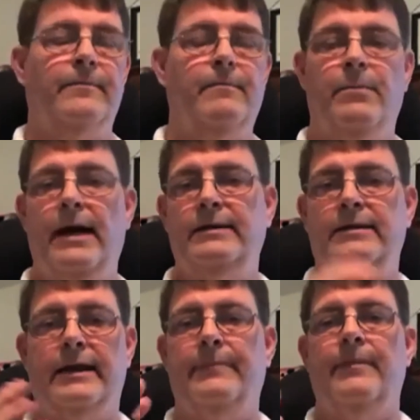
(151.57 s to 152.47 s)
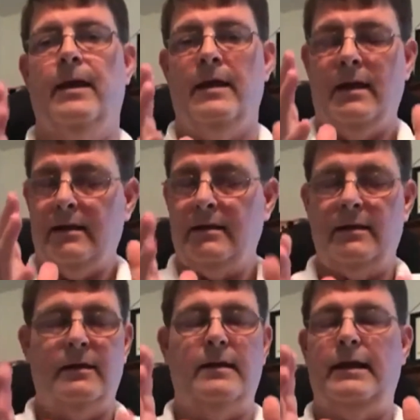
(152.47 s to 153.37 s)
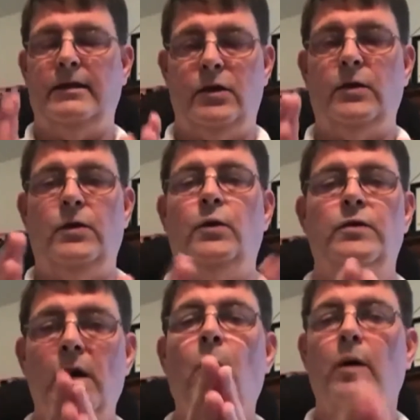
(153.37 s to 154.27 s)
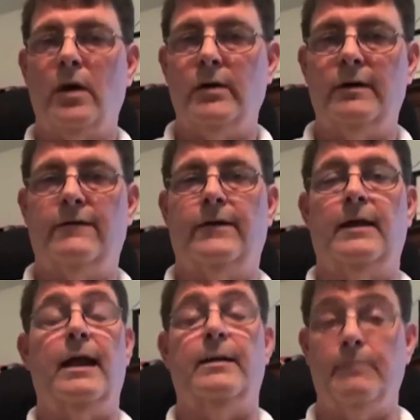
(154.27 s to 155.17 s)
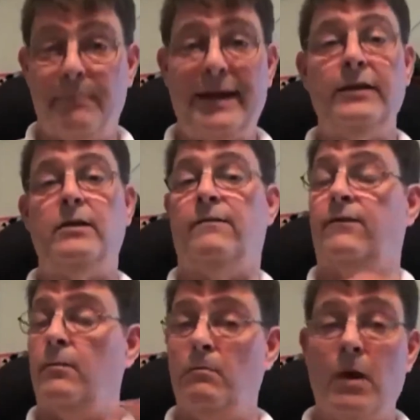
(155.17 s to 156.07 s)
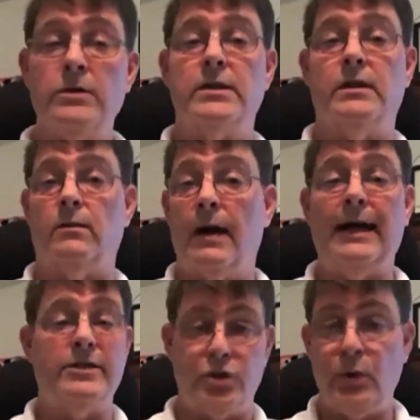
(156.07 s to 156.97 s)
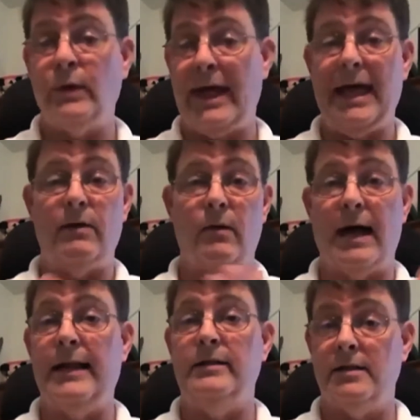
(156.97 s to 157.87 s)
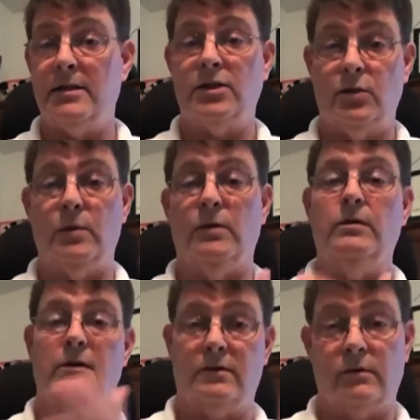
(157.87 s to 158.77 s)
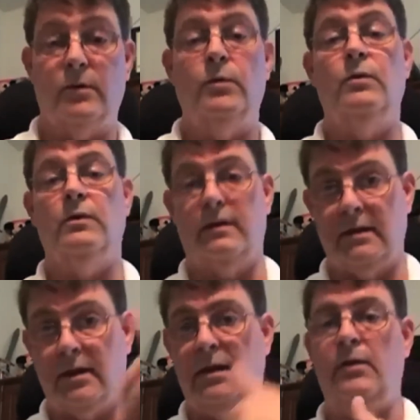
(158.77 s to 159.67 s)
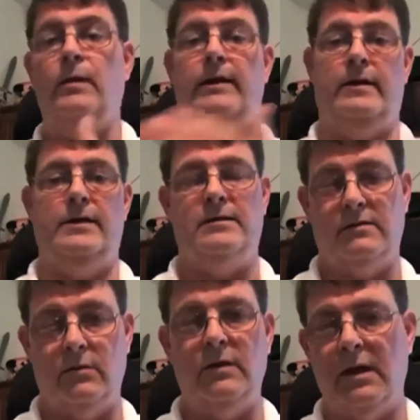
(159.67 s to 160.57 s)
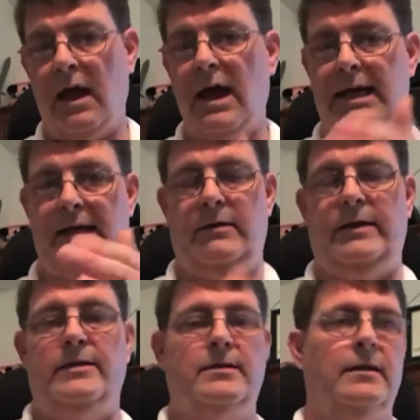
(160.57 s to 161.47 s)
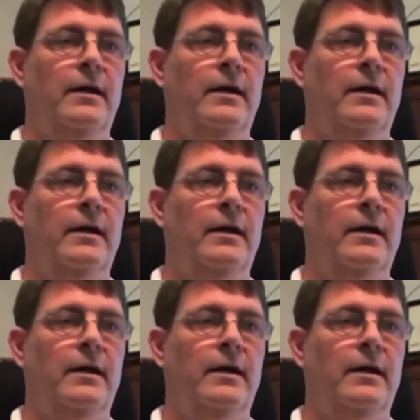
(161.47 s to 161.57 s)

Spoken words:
but that you don't go to the front of the line. But for most of the rides, you can ride this scooter through the queue areas, through the line areas.